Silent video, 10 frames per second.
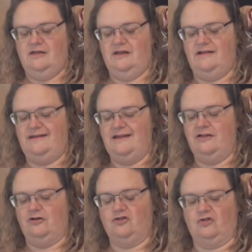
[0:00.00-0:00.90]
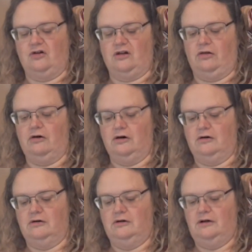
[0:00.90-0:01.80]
It's in their circular.
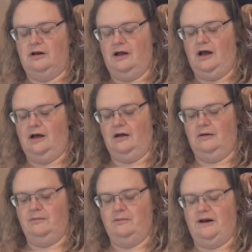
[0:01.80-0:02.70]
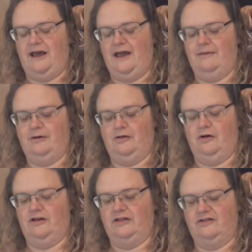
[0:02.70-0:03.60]
But I happened to
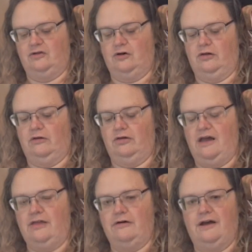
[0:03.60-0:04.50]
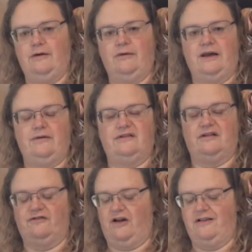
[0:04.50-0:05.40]
look at the circular the other night when I was at
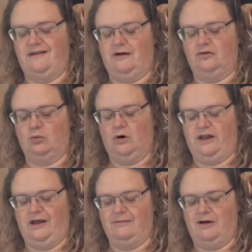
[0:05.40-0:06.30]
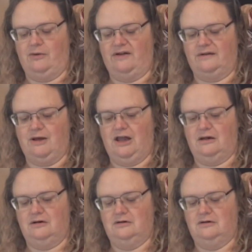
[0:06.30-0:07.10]
a friend's house working on my resume.